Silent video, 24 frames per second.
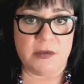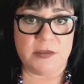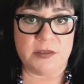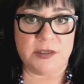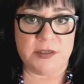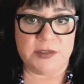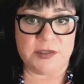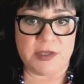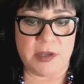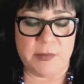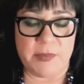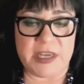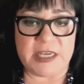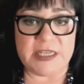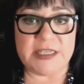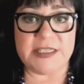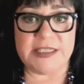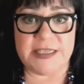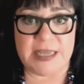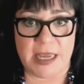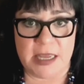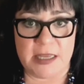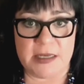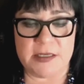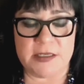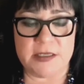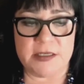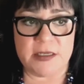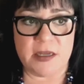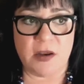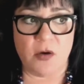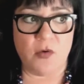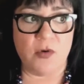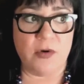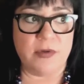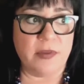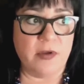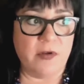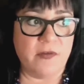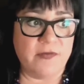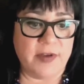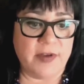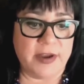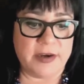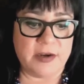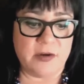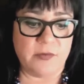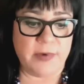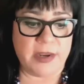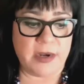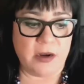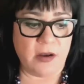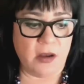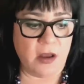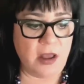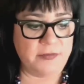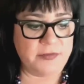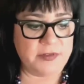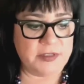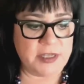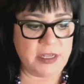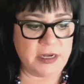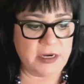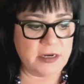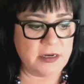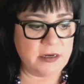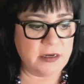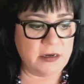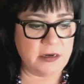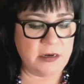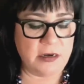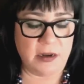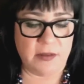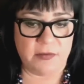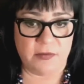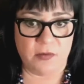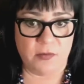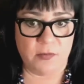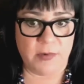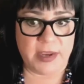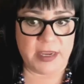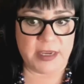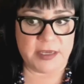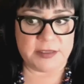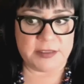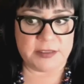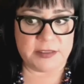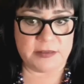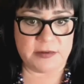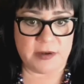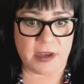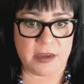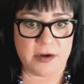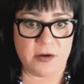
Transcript: to some extent, or they'll find a way to offset it in other ways.